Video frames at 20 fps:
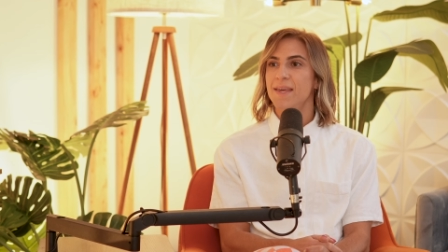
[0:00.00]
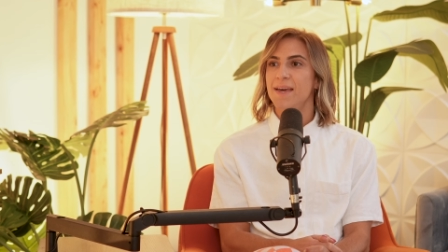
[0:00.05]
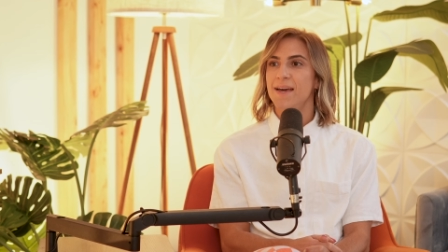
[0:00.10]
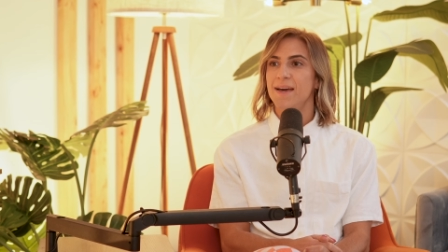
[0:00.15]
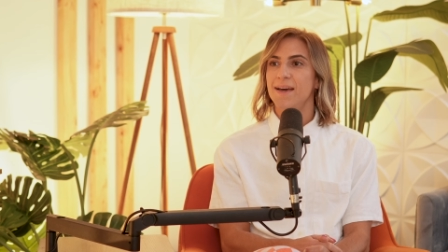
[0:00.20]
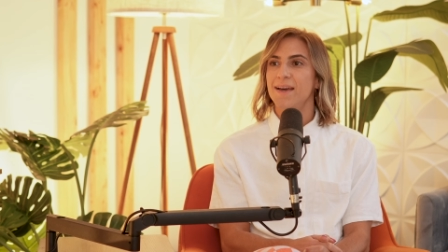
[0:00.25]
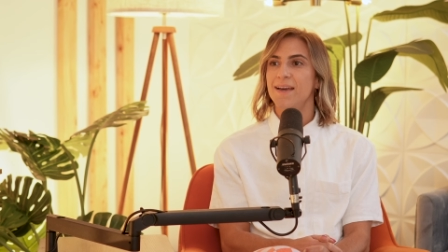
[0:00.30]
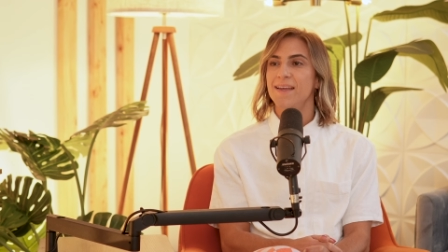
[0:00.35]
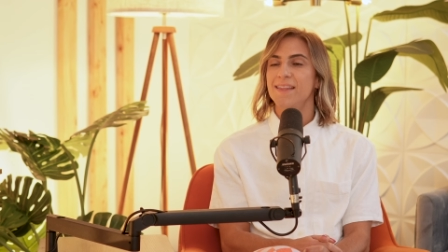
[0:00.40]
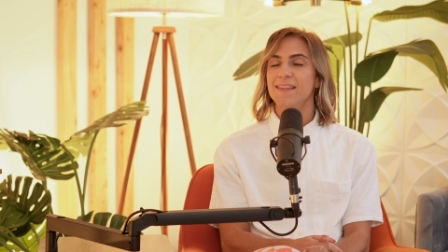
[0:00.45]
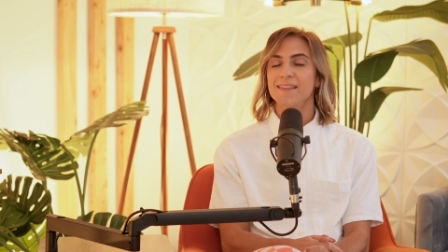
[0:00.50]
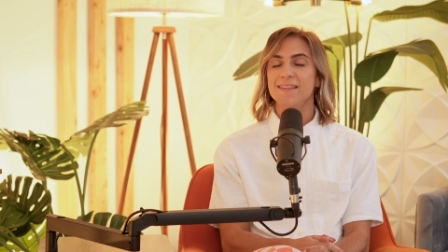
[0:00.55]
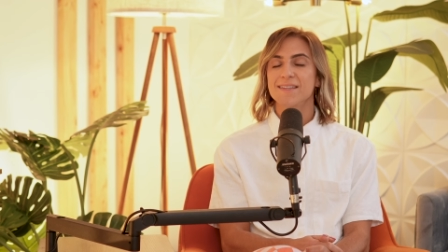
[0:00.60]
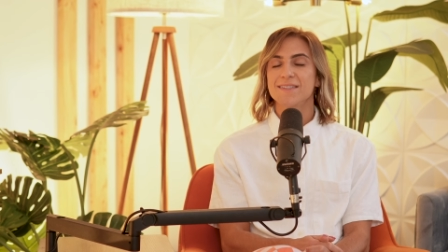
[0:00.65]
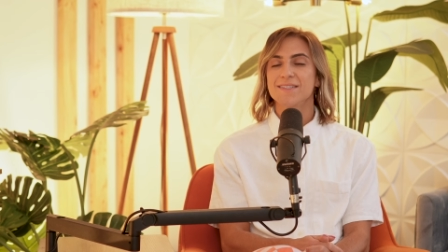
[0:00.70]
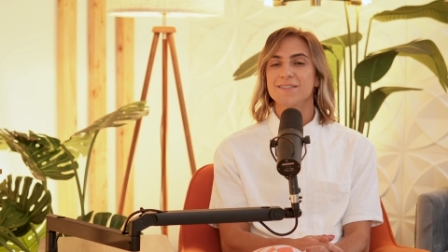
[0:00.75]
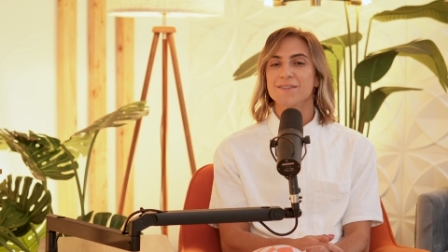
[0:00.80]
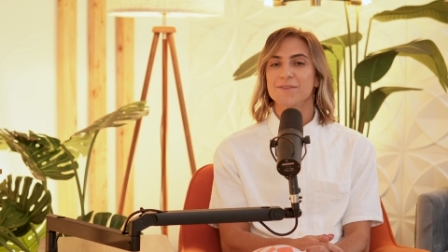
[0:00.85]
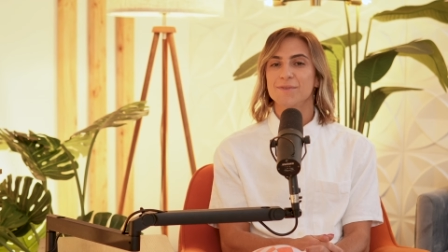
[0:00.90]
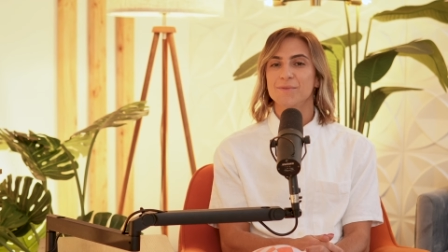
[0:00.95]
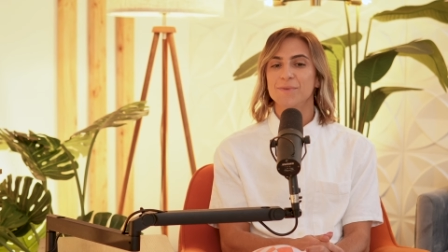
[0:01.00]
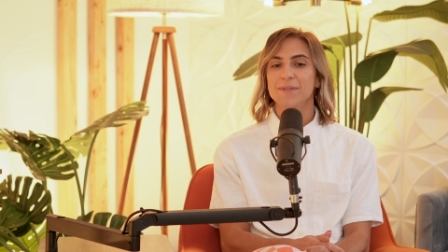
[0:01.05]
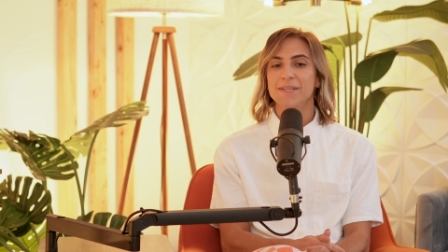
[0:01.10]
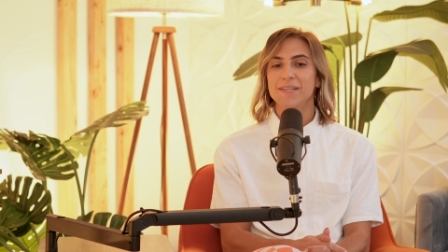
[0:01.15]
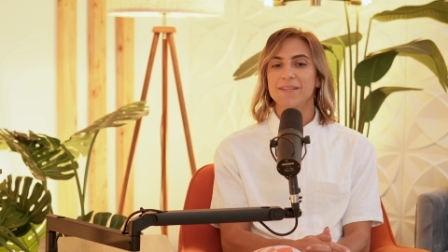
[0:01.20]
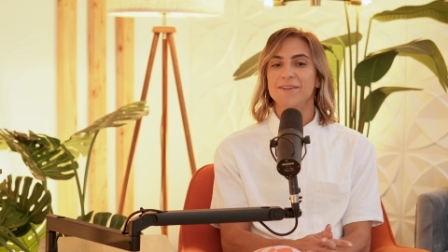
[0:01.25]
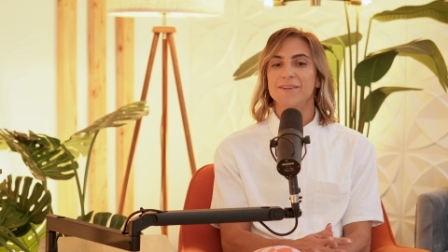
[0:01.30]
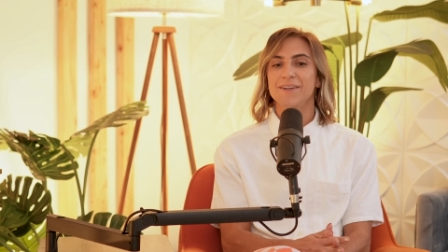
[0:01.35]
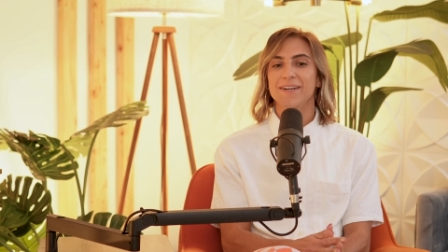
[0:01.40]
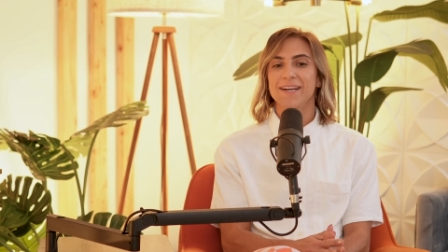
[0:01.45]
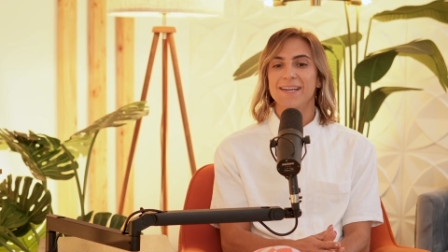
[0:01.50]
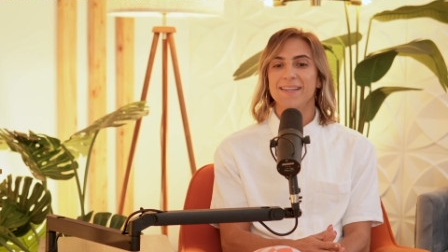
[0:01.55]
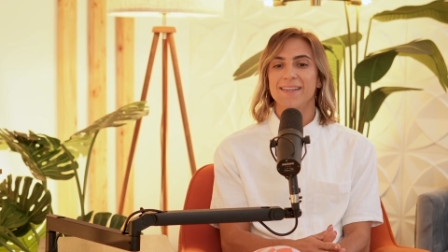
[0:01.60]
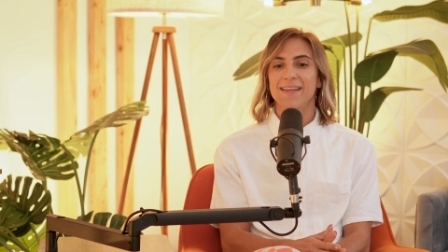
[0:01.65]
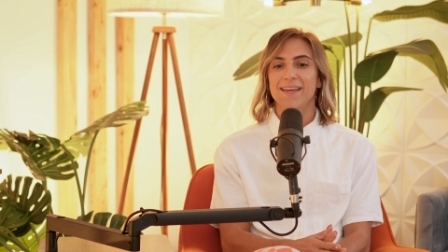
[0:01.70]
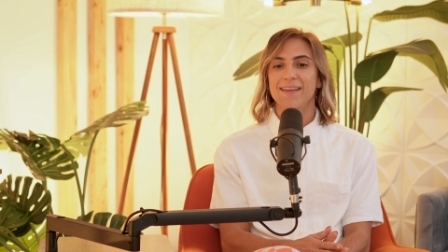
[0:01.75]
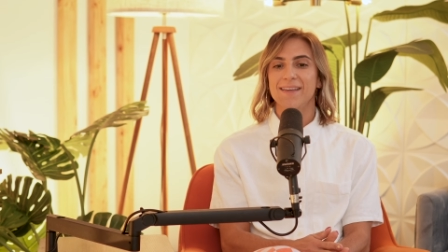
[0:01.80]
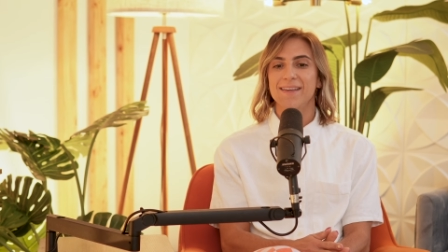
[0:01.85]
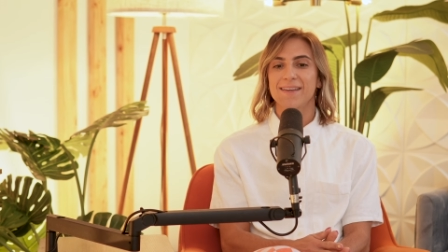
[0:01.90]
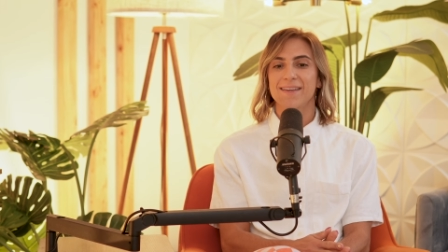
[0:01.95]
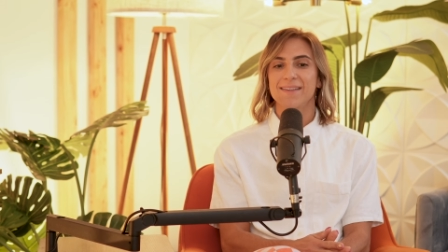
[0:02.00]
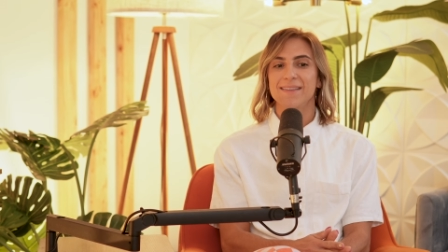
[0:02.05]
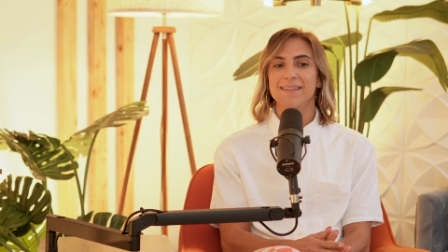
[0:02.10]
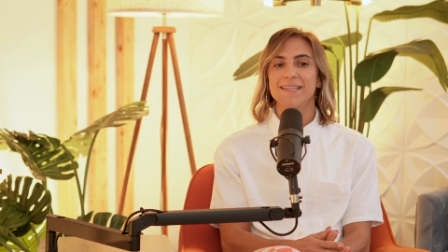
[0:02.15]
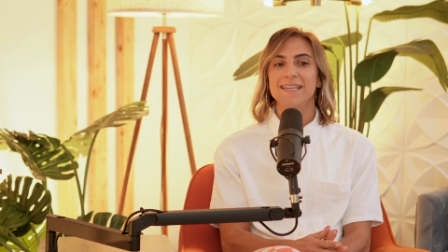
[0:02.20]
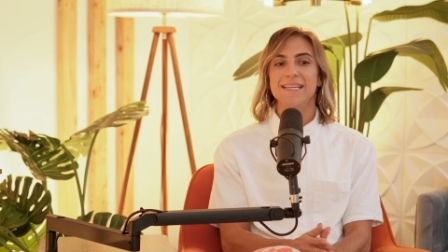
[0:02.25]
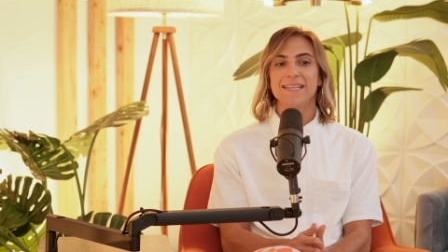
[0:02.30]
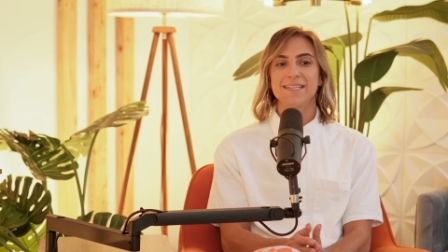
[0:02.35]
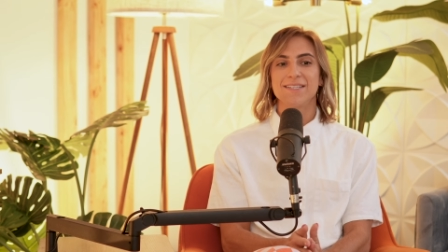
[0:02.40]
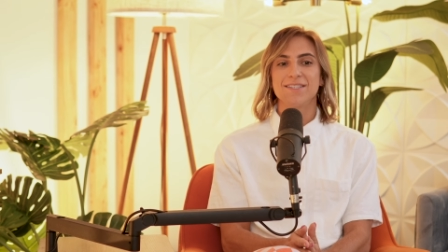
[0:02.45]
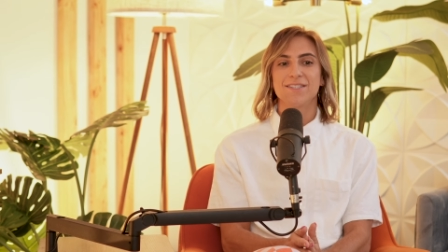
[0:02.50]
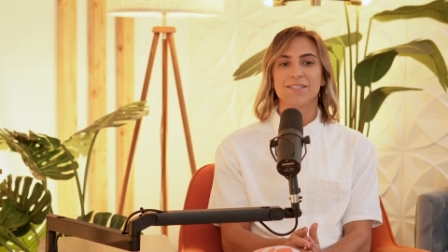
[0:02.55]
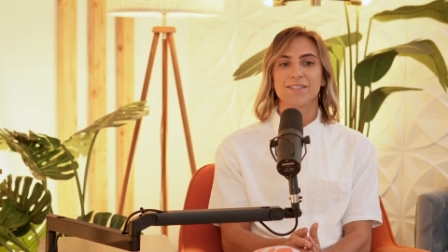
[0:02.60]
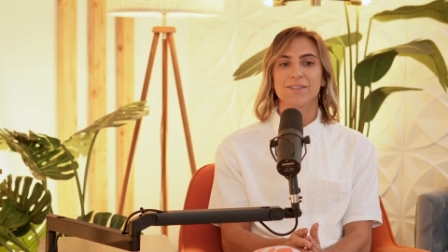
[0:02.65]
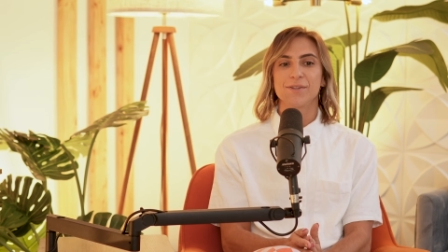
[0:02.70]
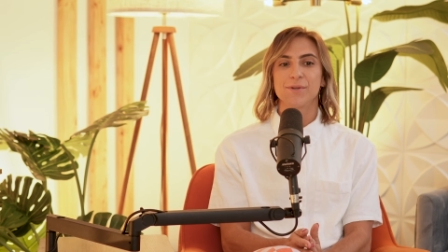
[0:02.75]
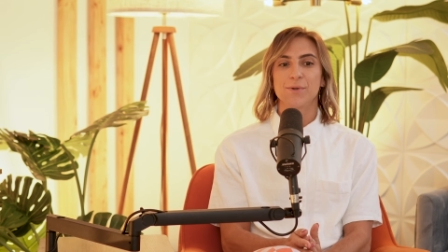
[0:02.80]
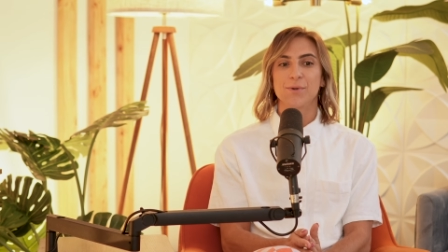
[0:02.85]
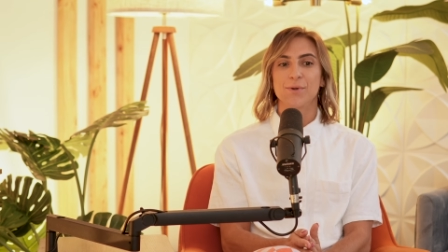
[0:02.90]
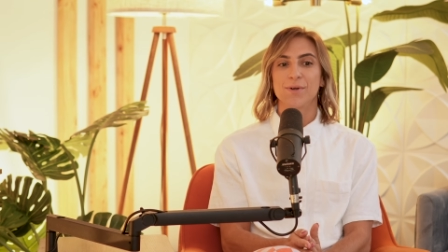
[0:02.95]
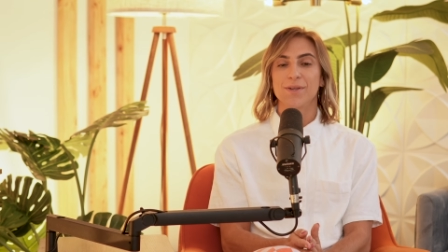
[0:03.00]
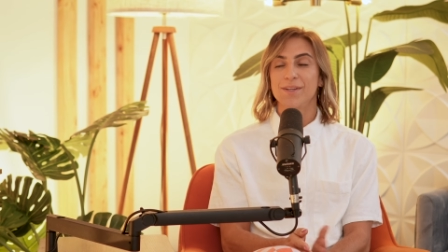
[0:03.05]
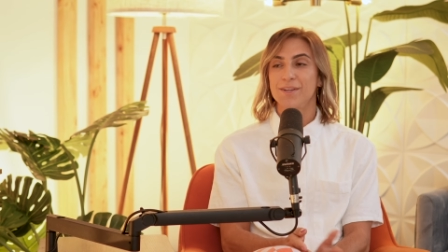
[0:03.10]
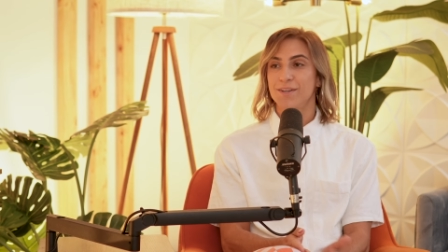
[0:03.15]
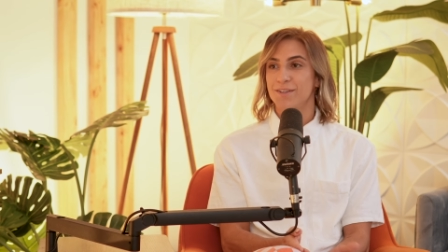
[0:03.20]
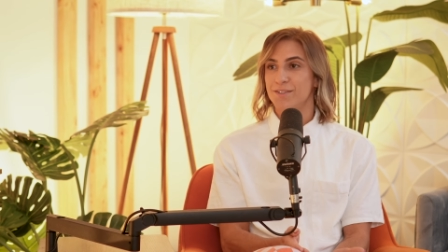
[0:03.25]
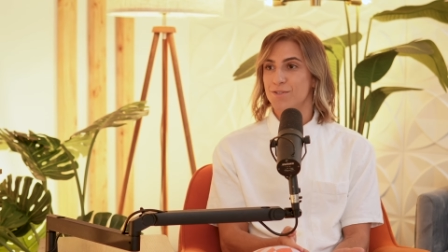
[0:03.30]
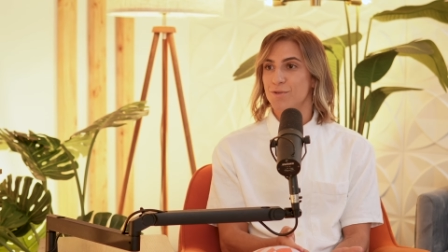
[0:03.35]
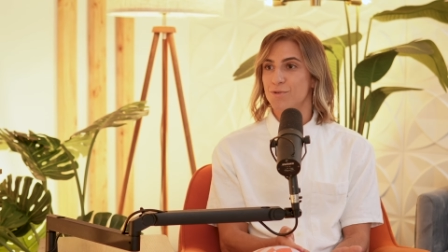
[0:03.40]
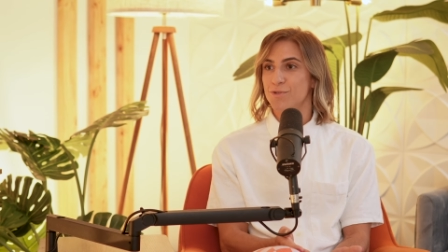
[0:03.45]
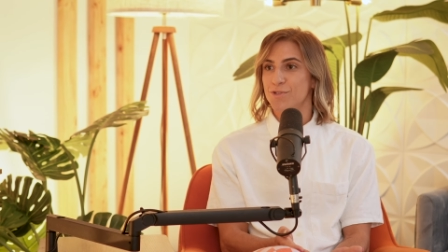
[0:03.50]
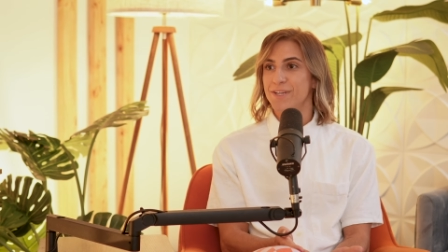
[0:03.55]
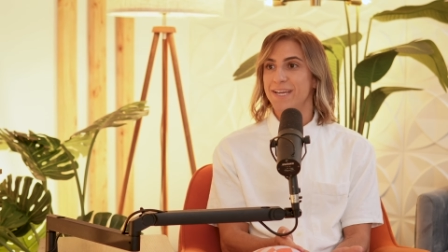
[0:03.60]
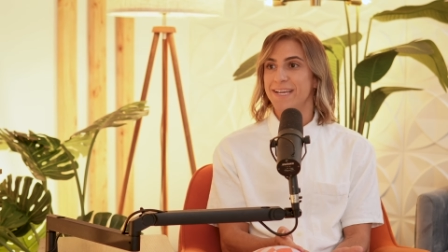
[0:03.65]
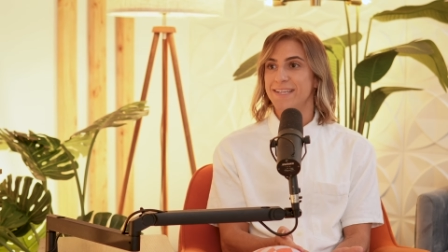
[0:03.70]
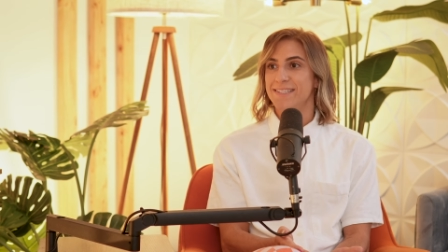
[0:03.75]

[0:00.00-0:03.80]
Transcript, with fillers: Yeah. I think that's a really great, like, lead into your social